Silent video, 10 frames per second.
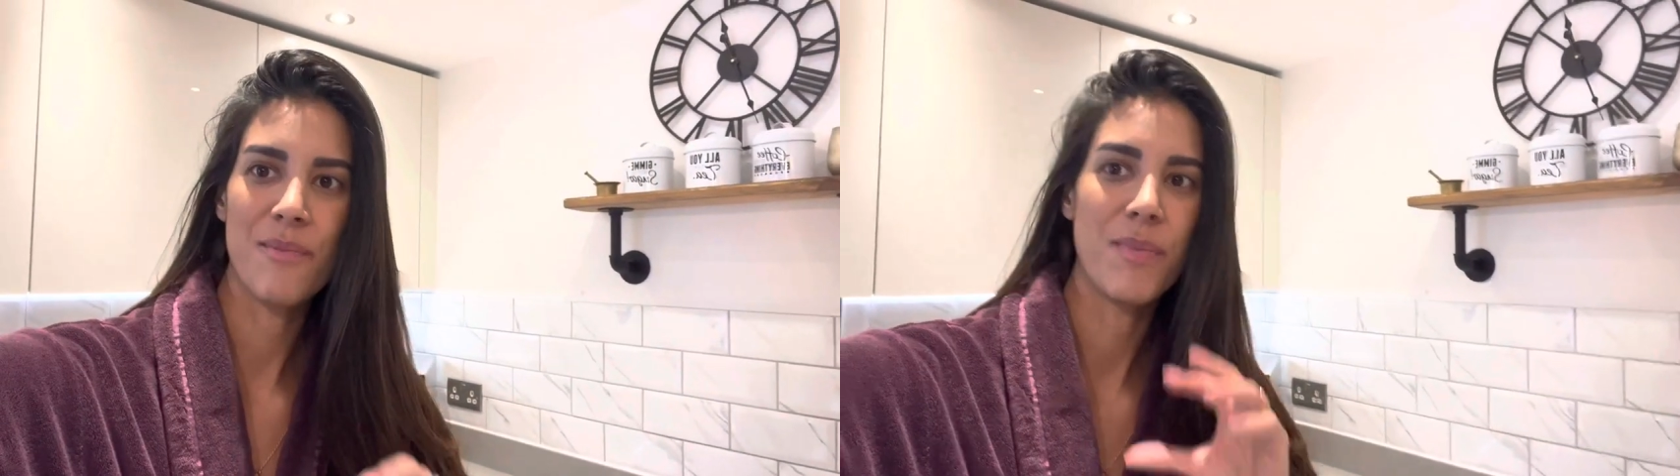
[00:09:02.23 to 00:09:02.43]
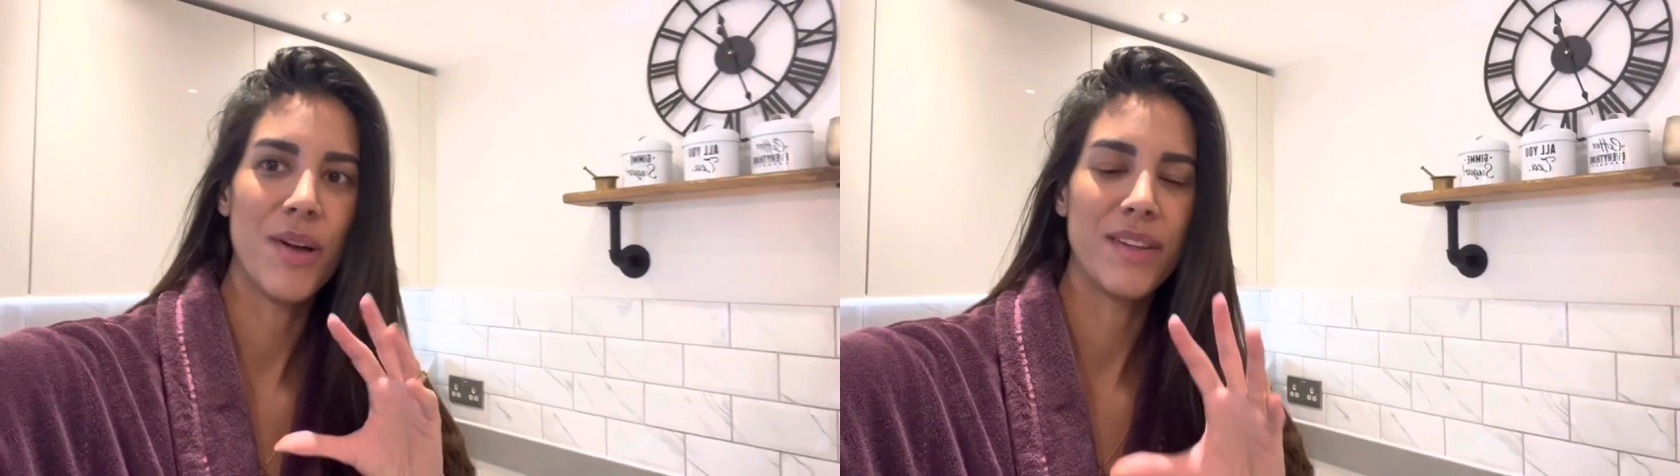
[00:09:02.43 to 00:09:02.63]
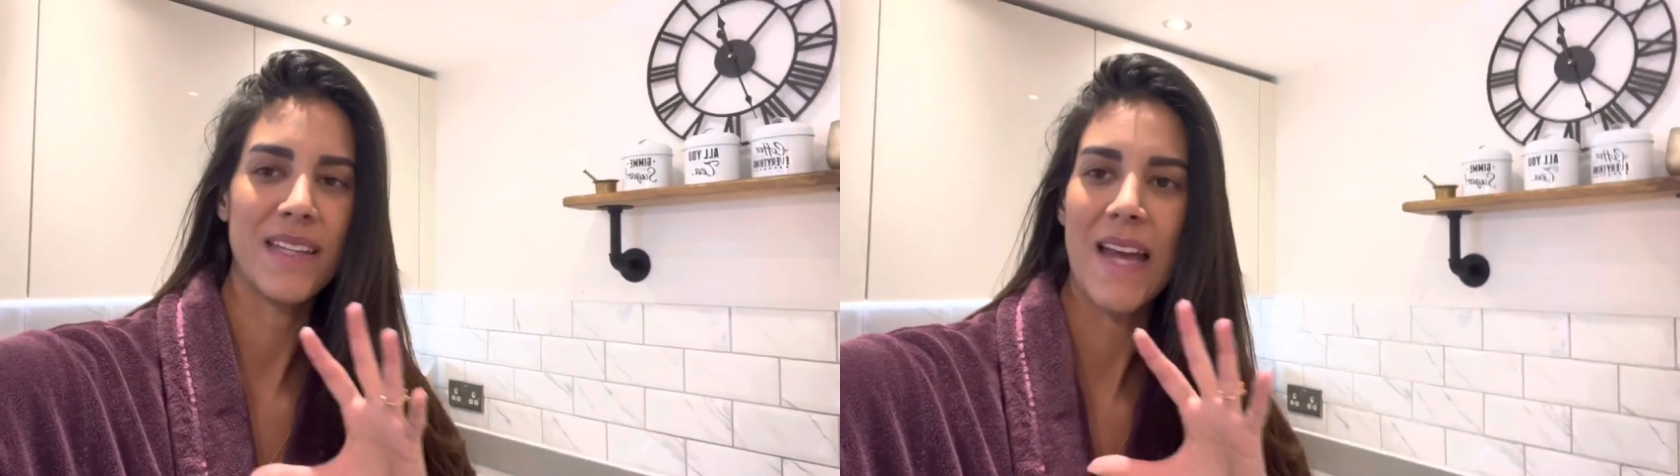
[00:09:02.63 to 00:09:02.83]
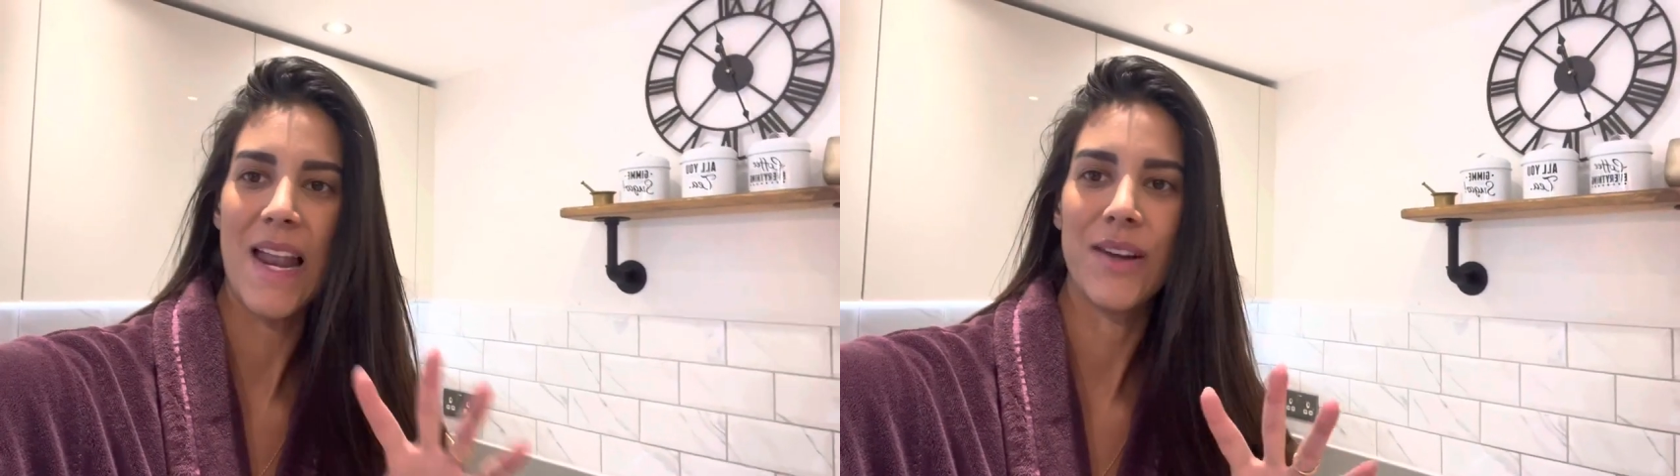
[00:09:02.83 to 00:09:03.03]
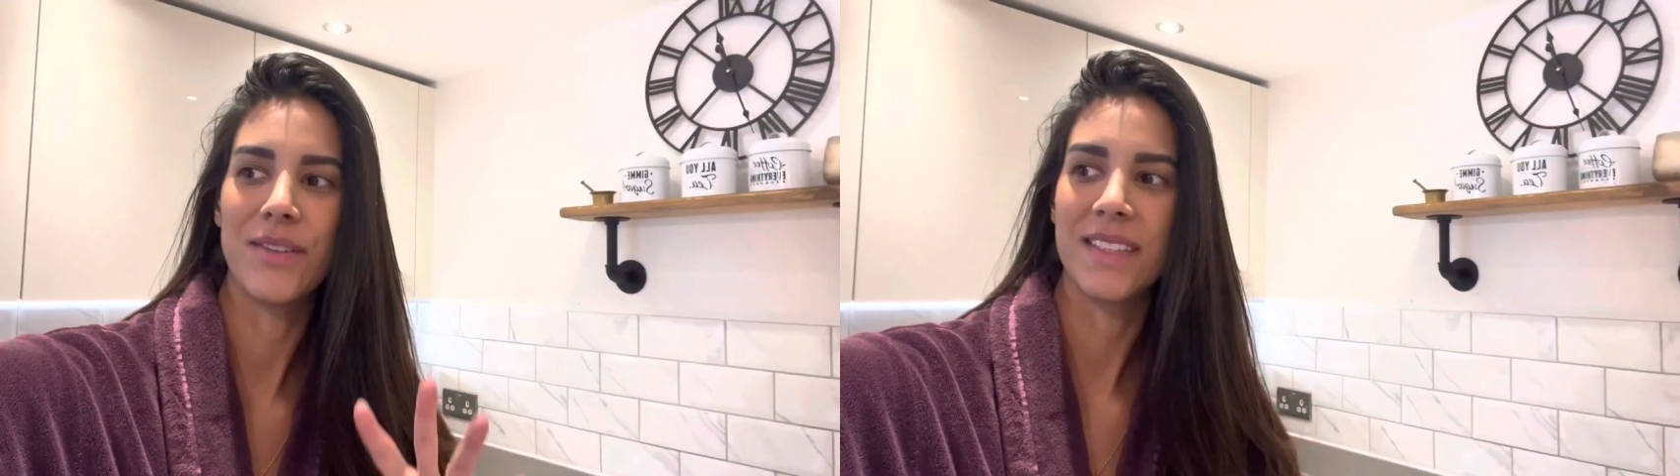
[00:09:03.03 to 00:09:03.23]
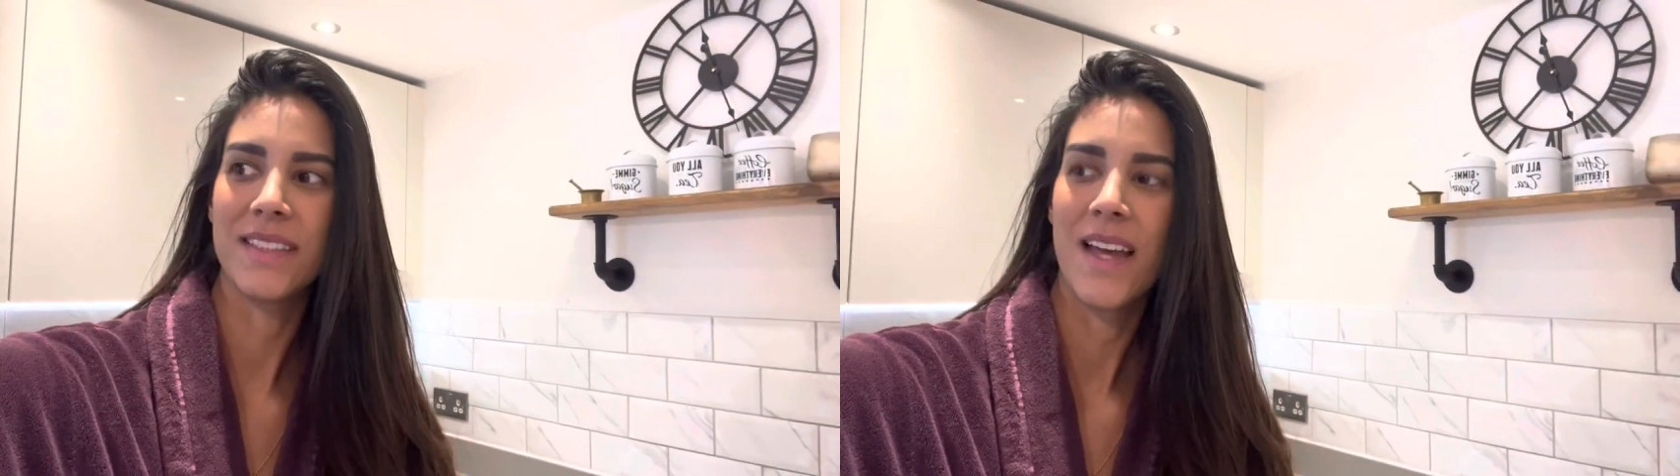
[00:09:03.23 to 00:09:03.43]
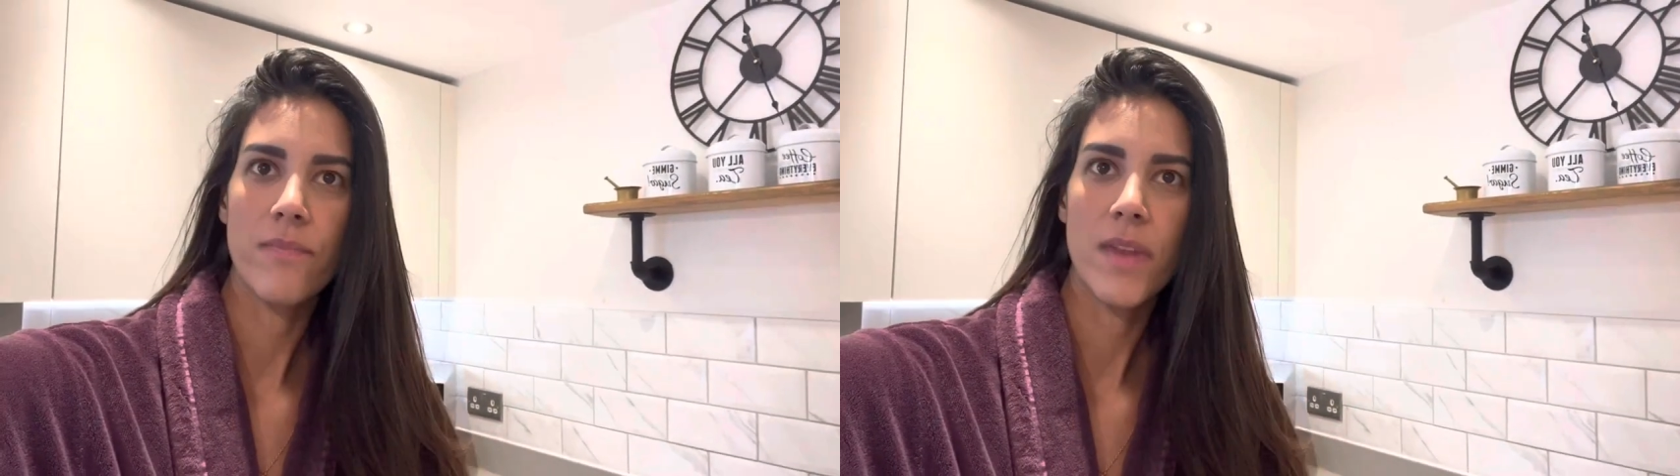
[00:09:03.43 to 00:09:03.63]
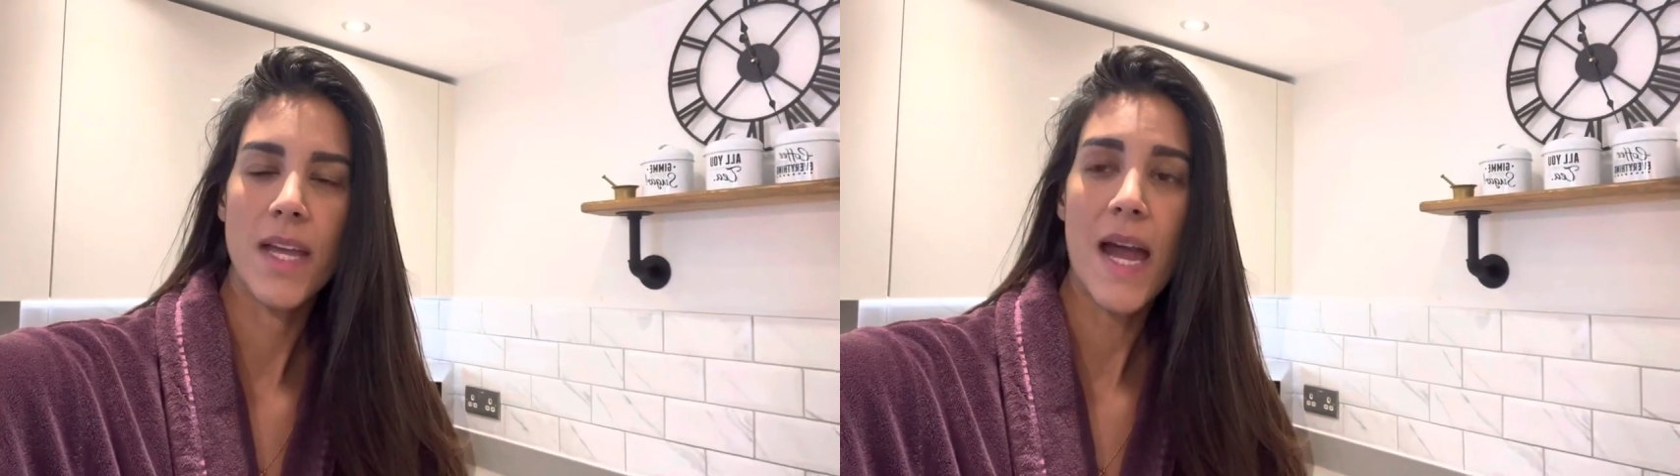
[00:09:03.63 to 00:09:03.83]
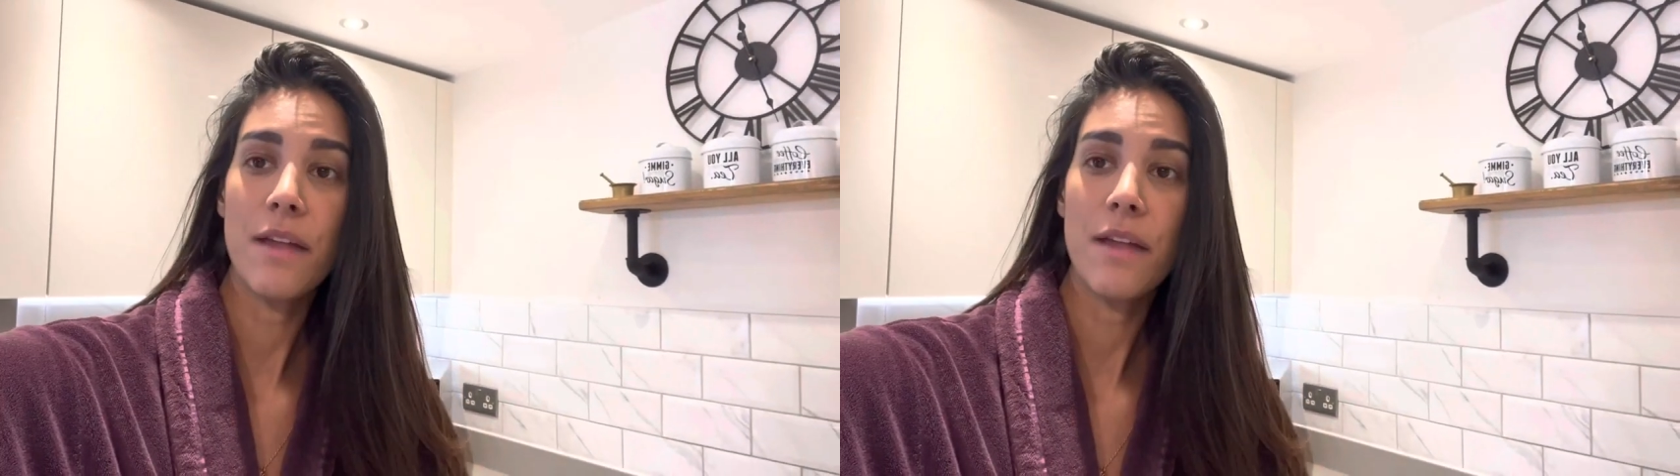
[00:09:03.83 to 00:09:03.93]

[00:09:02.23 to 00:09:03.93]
but I love it. I